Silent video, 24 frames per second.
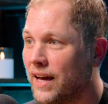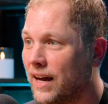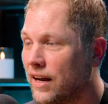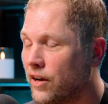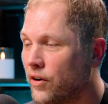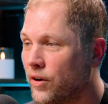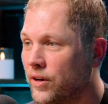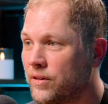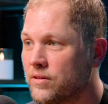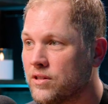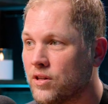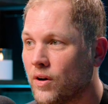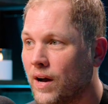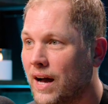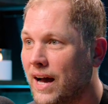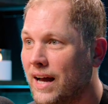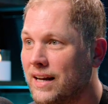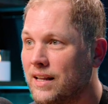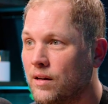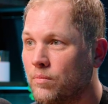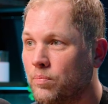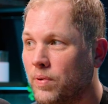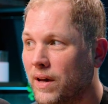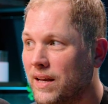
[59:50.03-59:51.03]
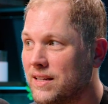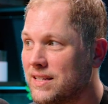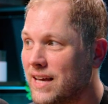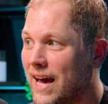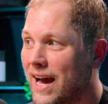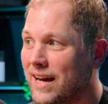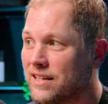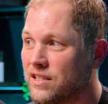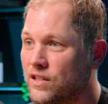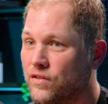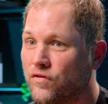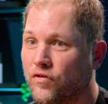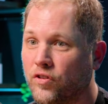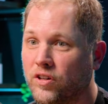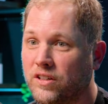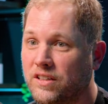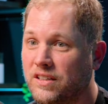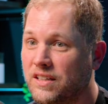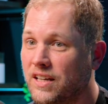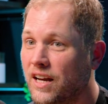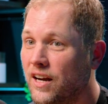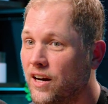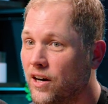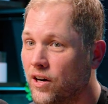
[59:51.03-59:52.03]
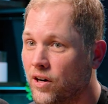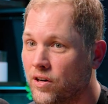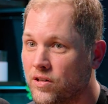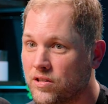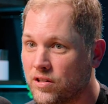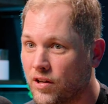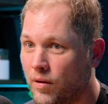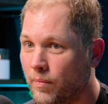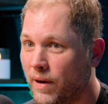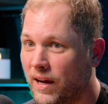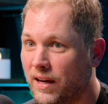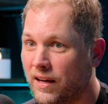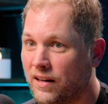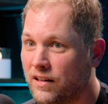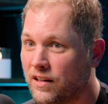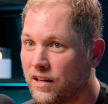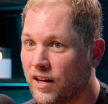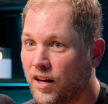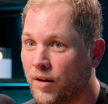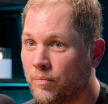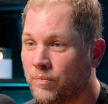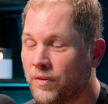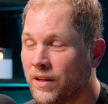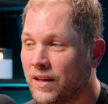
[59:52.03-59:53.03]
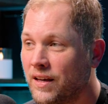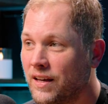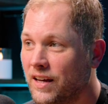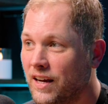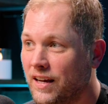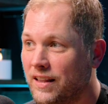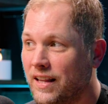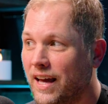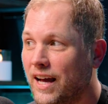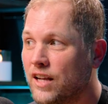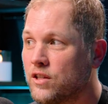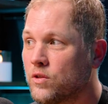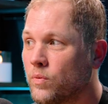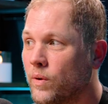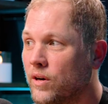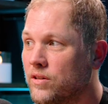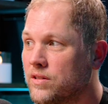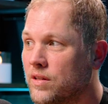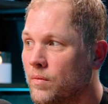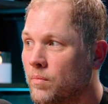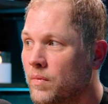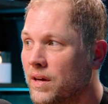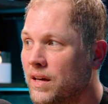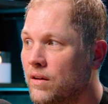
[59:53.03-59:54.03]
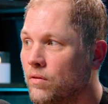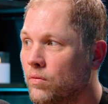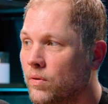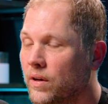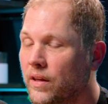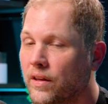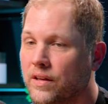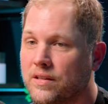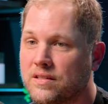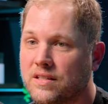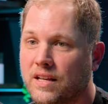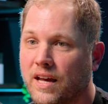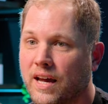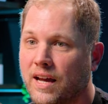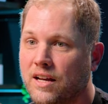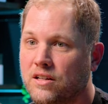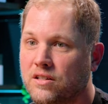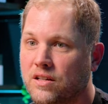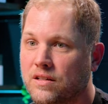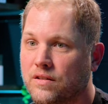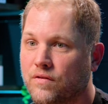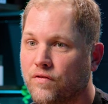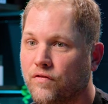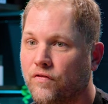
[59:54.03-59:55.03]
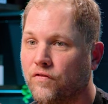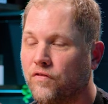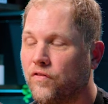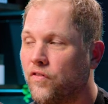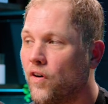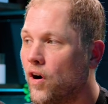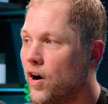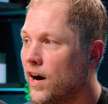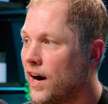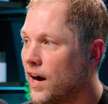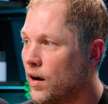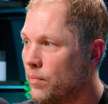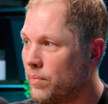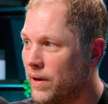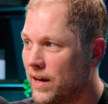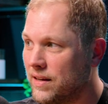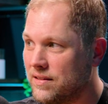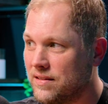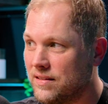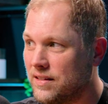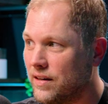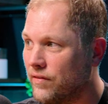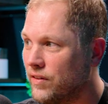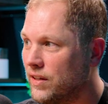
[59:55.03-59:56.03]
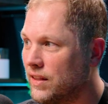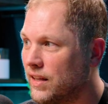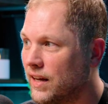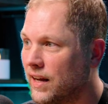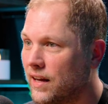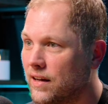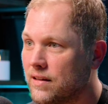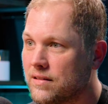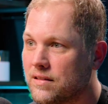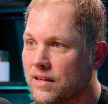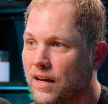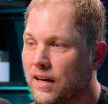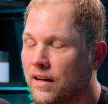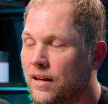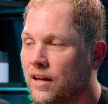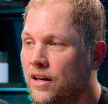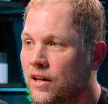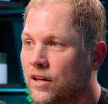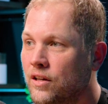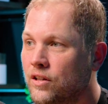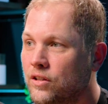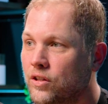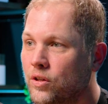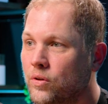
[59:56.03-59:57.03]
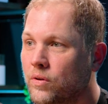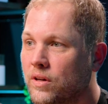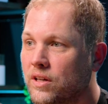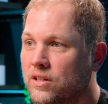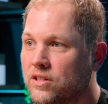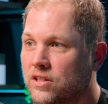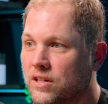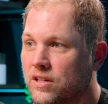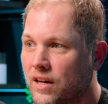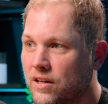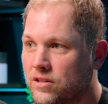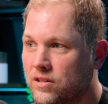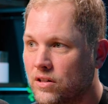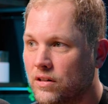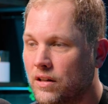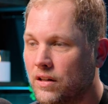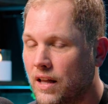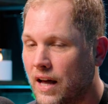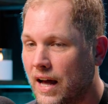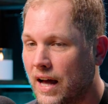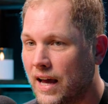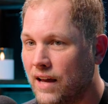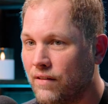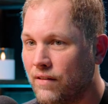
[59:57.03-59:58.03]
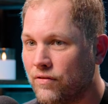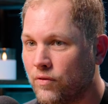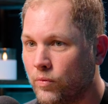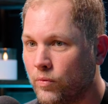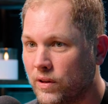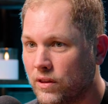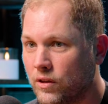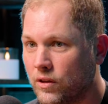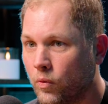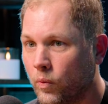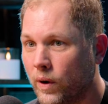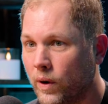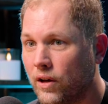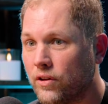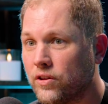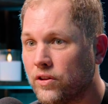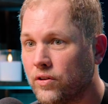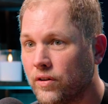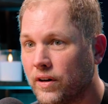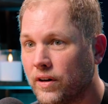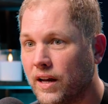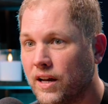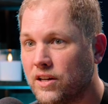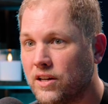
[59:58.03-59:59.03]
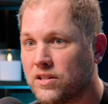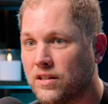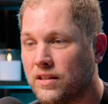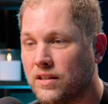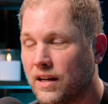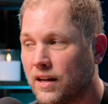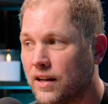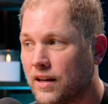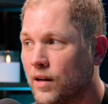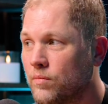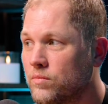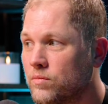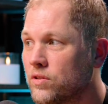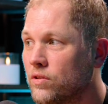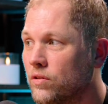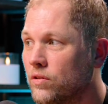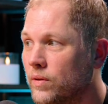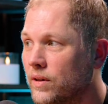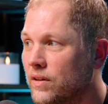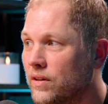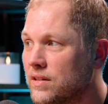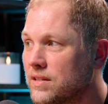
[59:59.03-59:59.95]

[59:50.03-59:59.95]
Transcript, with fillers: all that going. So I didn't pay taxes for years on my income. And that's right. where, to me, real estate just far outpaces everything else. Like, you can change your life with the wealth creation that comes through